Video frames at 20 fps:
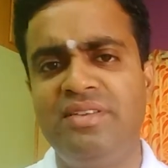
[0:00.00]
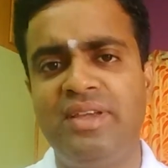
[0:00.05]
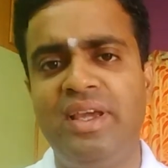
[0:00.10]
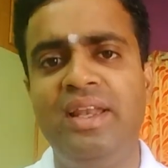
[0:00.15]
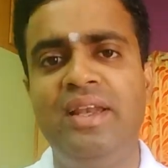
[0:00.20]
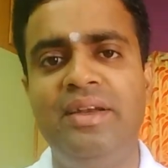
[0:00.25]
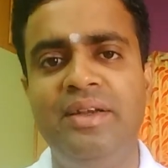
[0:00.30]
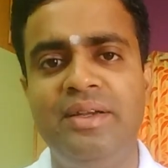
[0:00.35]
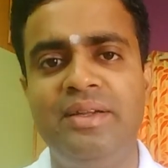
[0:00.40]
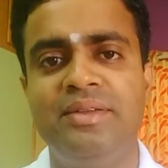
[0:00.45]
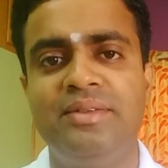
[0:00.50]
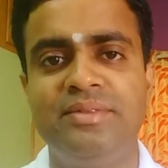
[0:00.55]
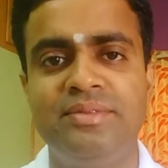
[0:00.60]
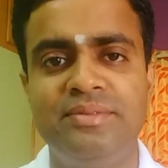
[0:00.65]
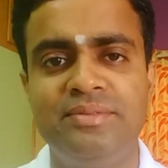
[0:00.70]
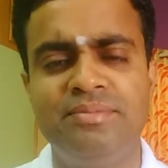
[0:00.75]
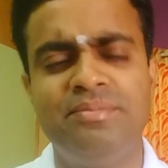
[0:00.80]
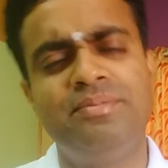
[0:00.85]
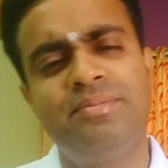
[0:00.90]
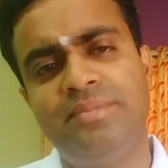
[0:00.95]
silent.
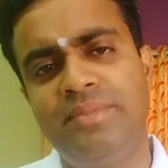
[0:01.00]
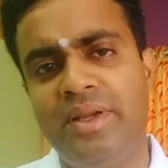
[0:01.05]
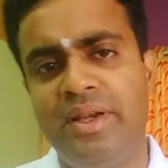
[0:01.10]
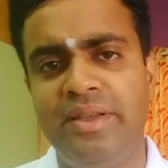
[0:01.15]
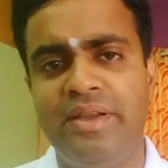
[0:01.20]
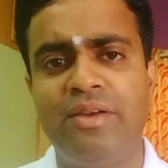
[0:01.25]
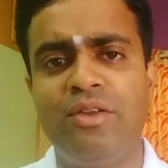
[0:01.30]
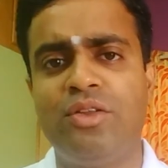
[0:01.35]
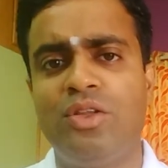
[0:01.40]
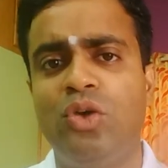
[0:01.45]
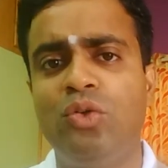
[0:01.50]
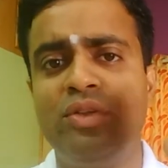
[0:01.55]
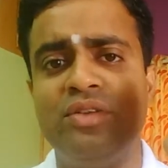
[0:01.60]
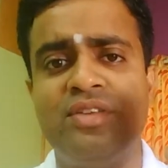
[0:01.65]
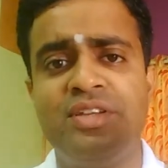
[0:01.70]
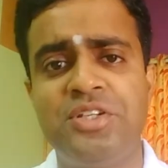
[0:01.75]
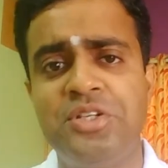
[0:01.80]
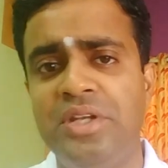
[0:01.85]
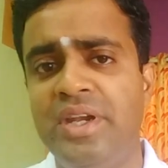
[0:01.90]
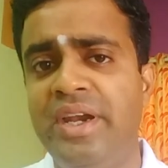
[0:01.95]
And that was how the
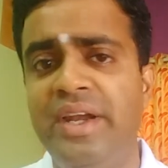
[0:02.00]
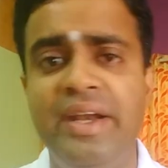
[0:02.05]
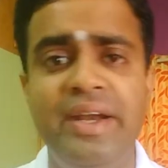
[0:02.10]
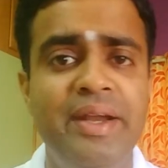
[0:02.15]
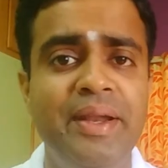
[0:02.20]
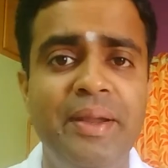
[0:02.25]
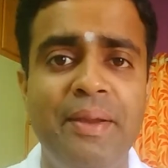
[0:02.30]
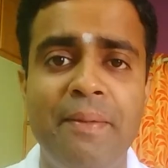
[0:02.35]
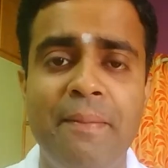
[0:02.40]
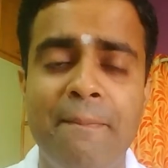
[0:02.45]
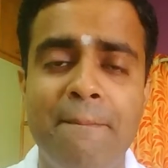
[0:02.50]
session ended.